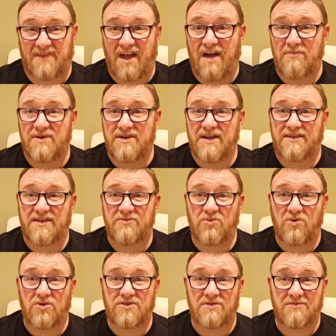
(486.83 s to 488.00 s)
carbonated
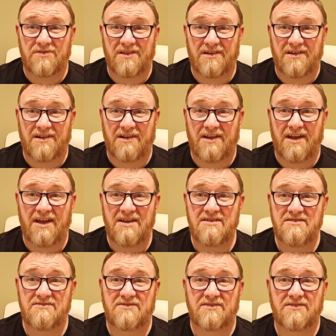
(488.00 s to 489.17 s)
water with a little
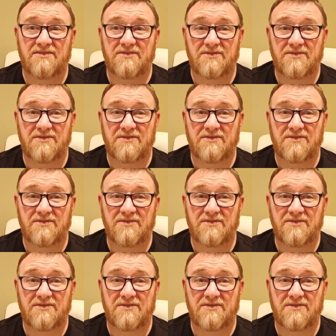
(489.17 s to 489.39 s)
hint,